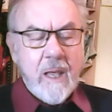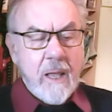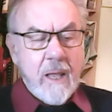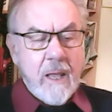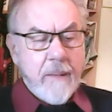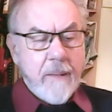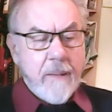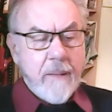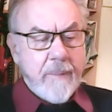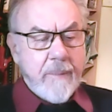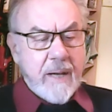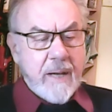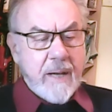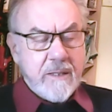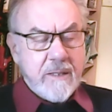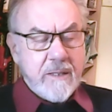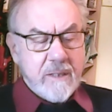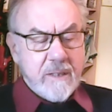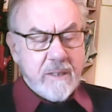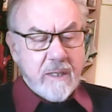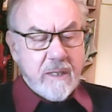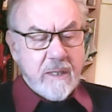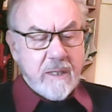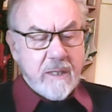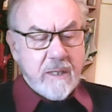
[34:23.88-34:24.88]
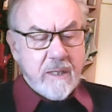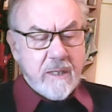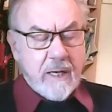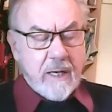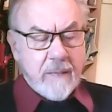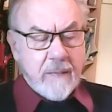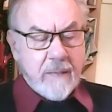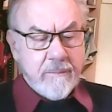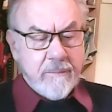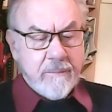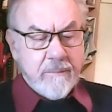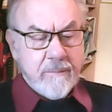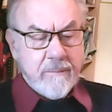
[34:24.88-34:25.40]
But
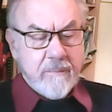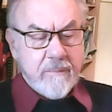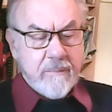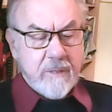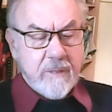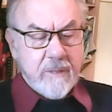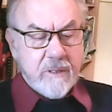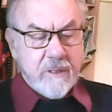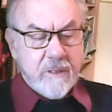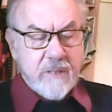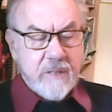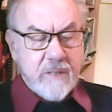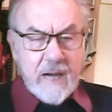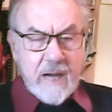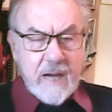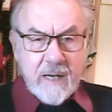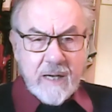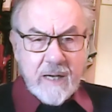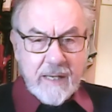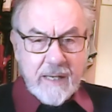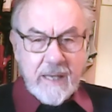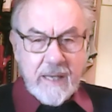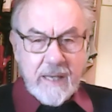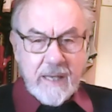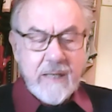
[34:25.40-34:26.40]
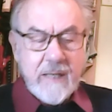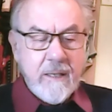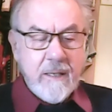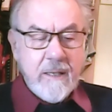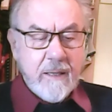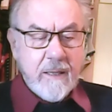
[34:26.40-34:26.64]
um, sadly,